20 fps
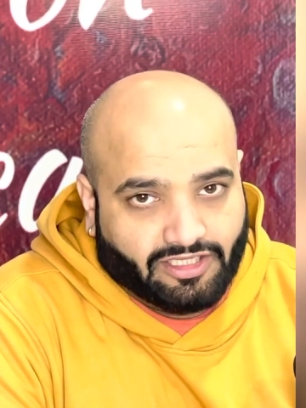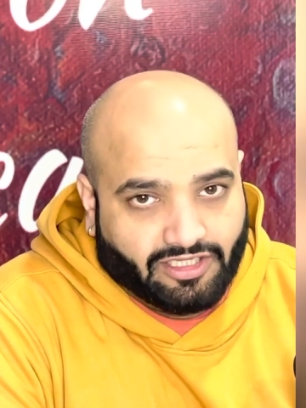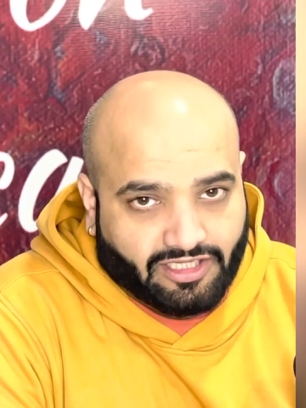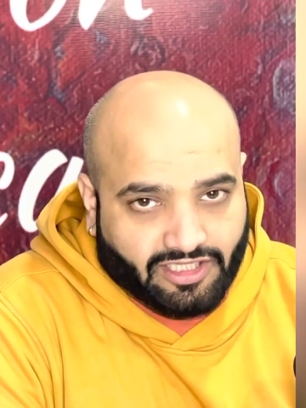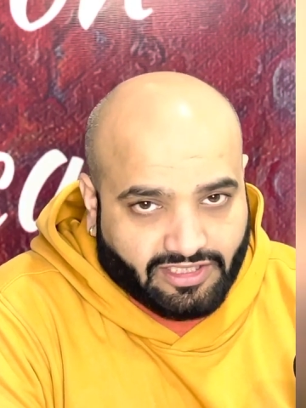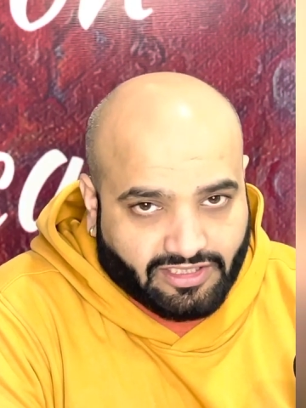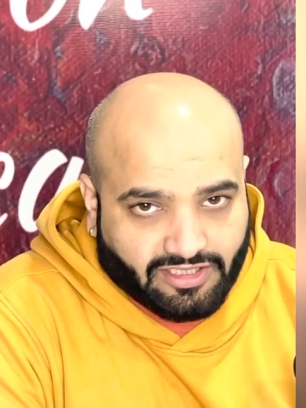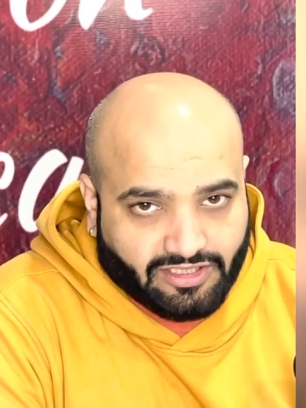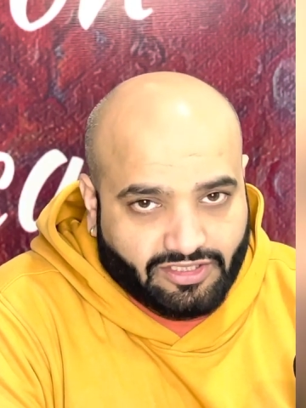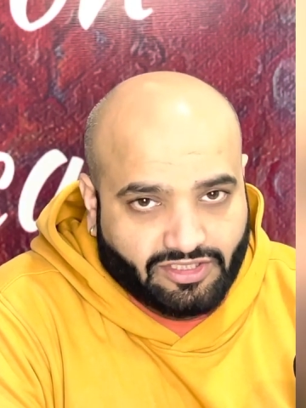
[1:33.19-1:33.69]

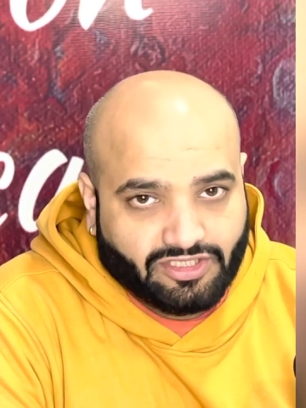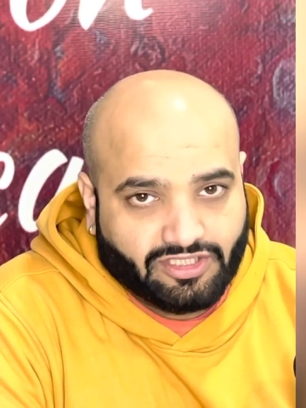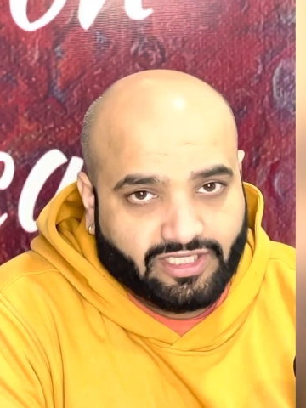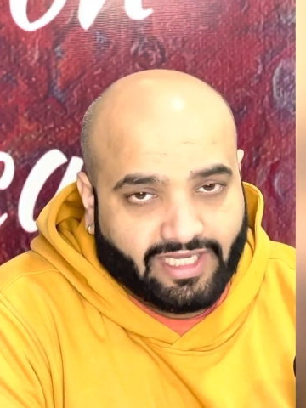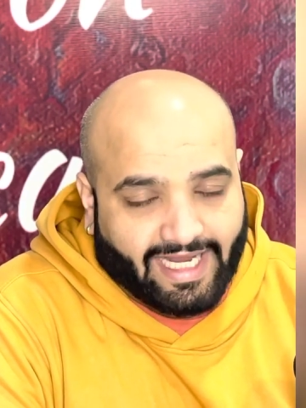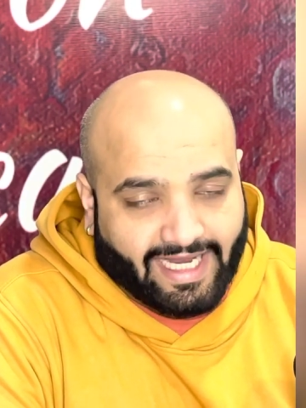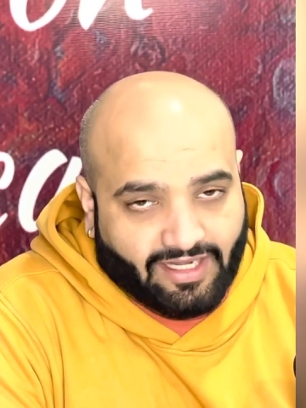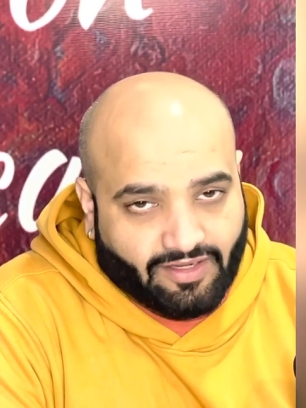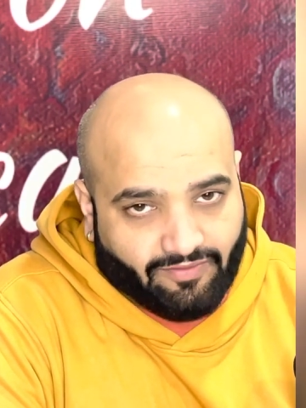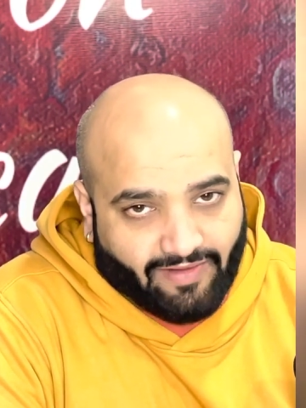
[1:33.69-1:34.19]
discuss
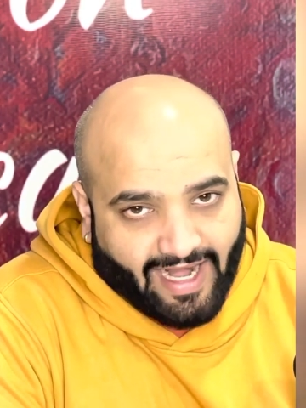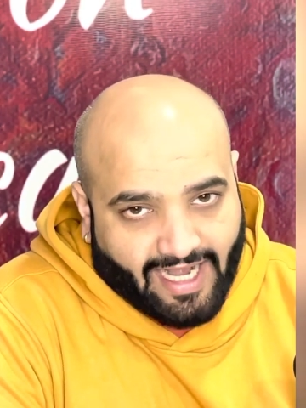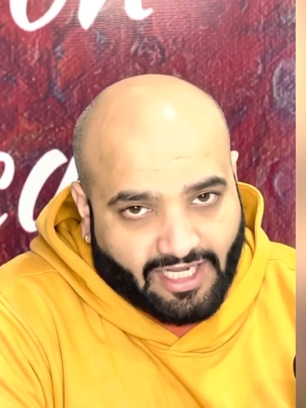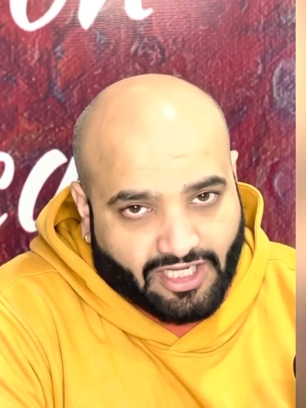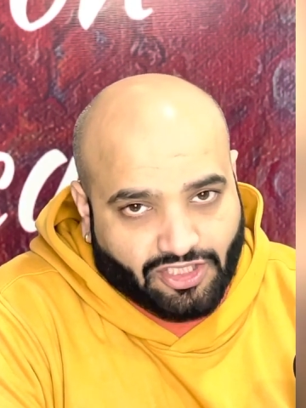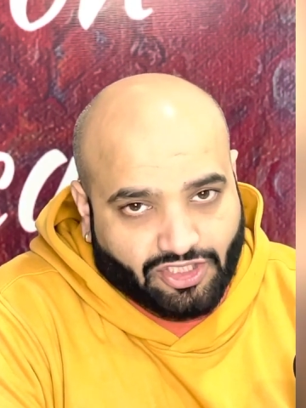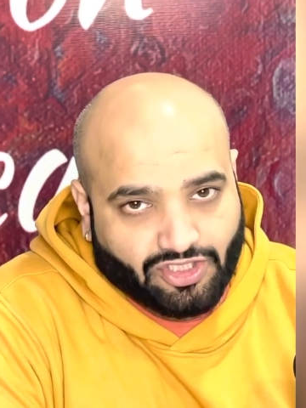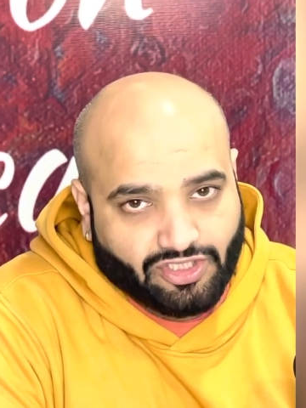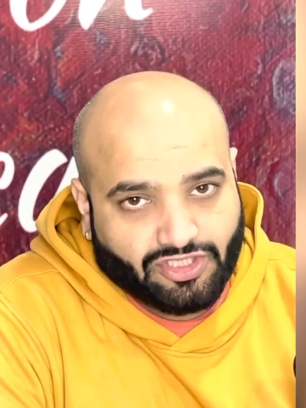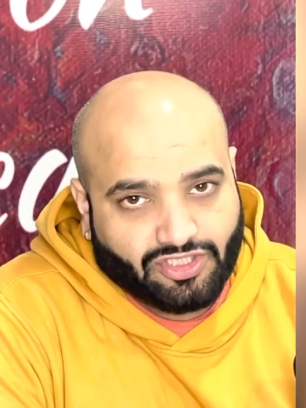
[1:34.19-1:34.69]
the
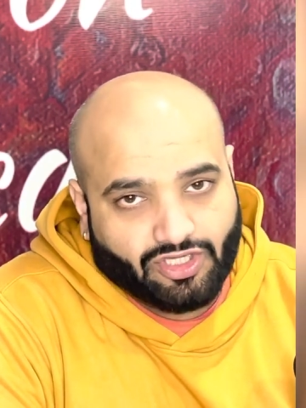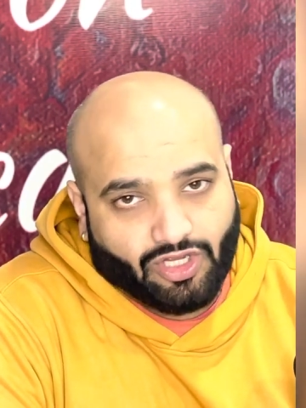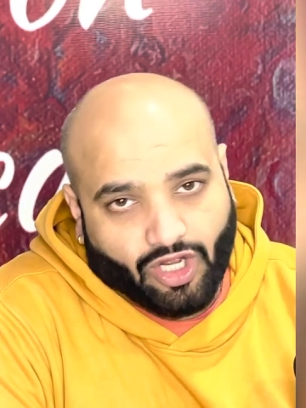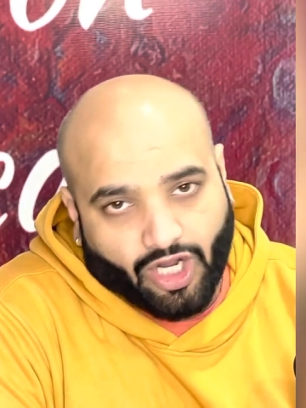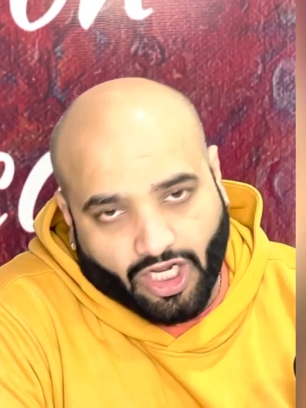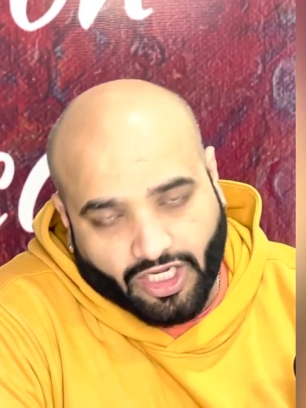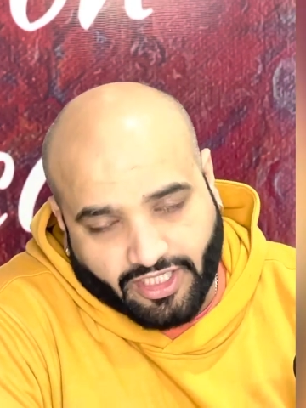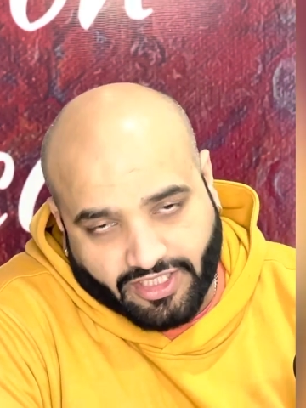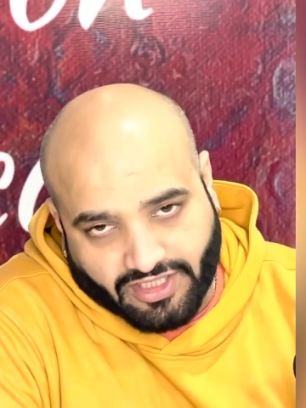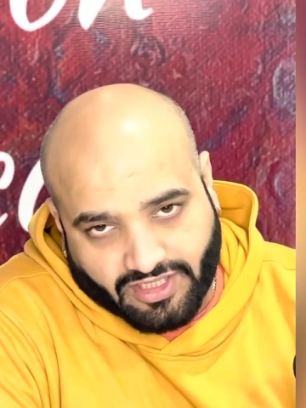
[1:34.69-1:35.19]
advantages
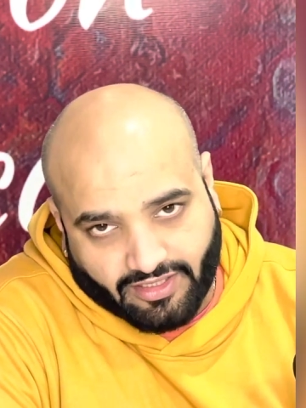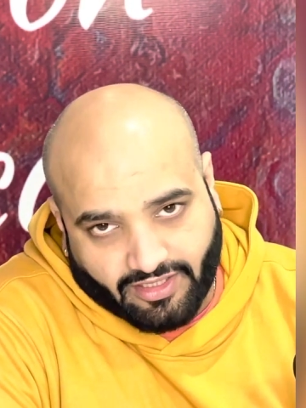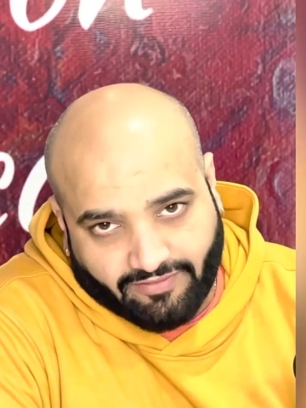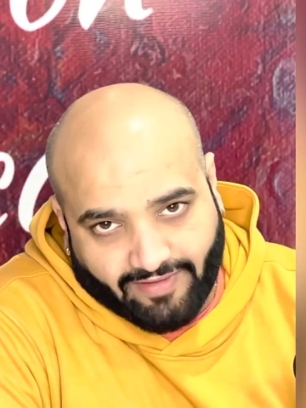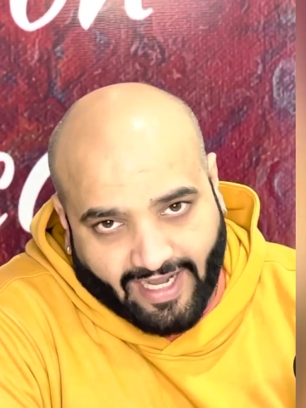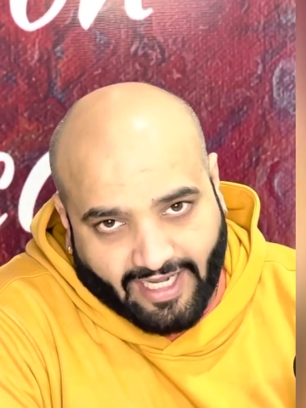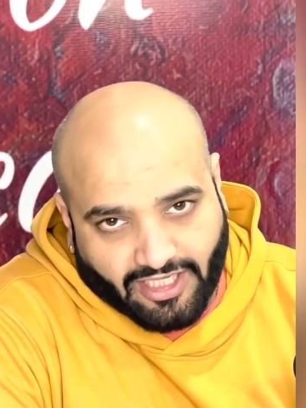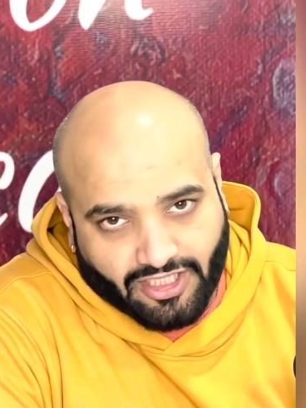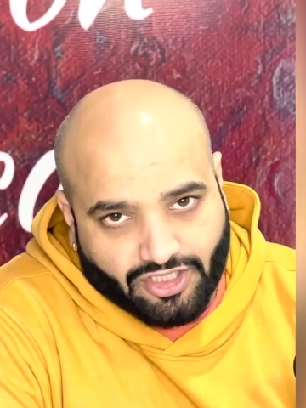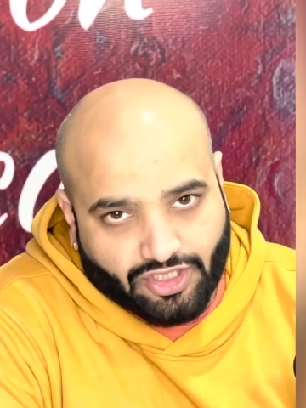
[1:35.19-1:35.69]
or
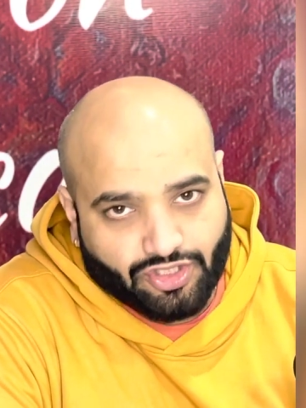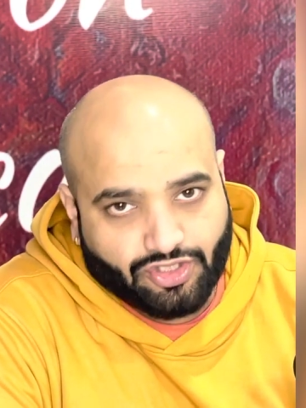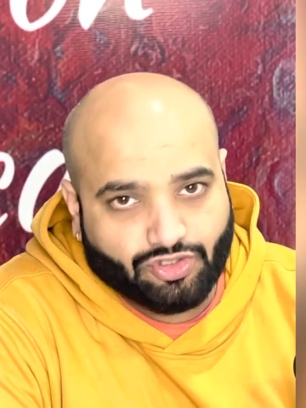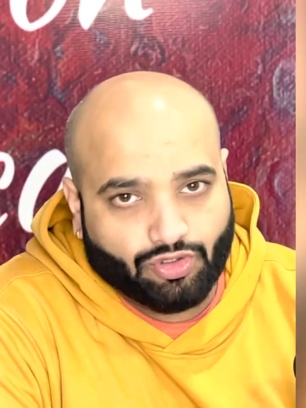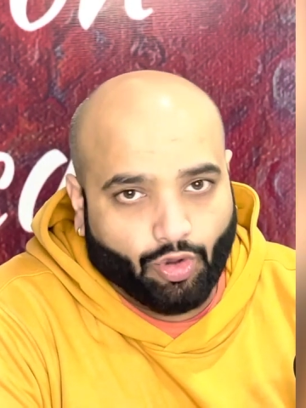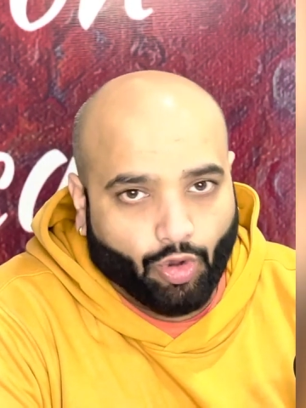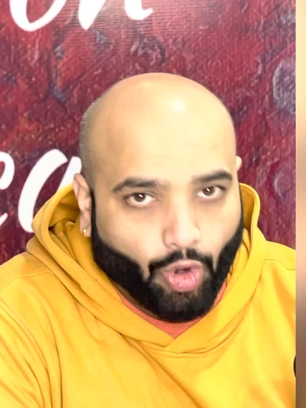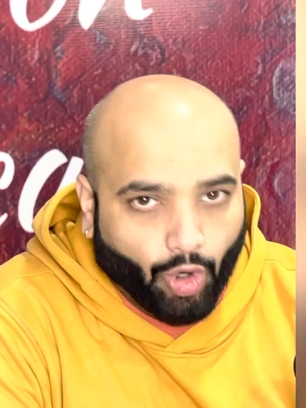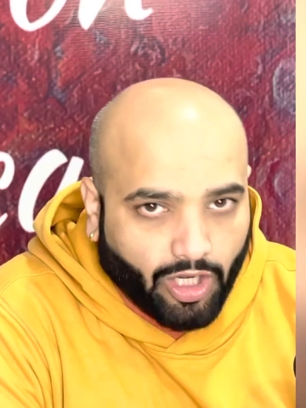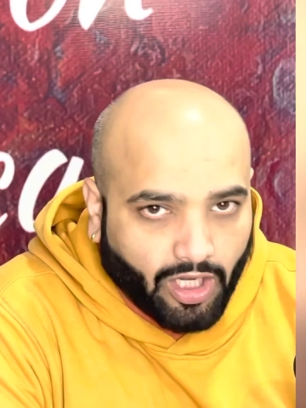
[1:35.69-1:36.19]

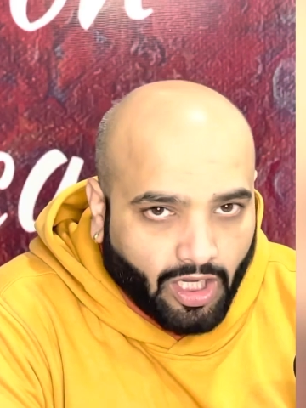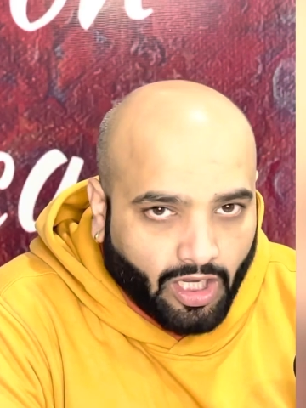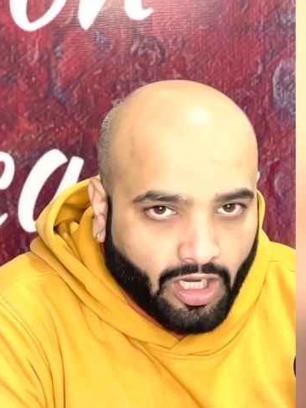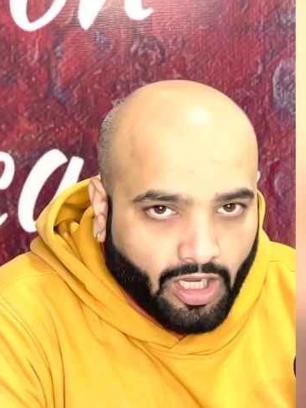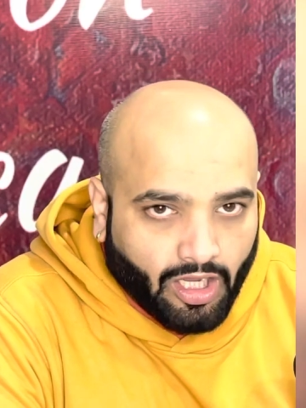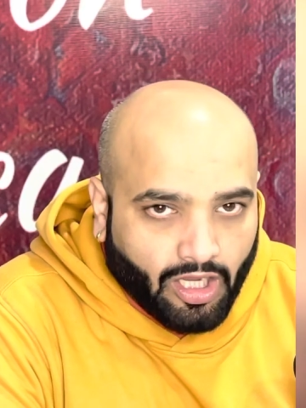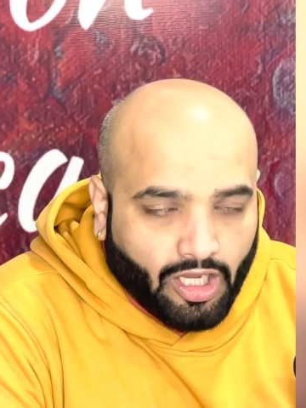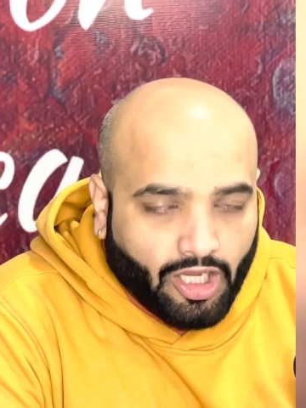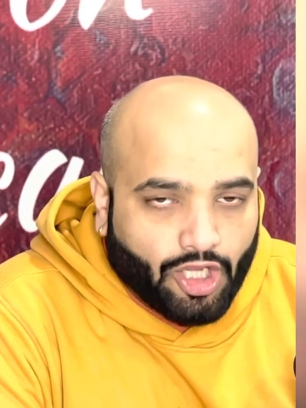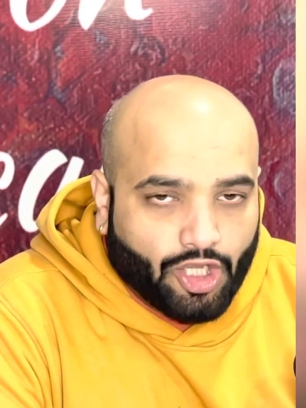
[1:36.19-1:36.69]
disadvantages, or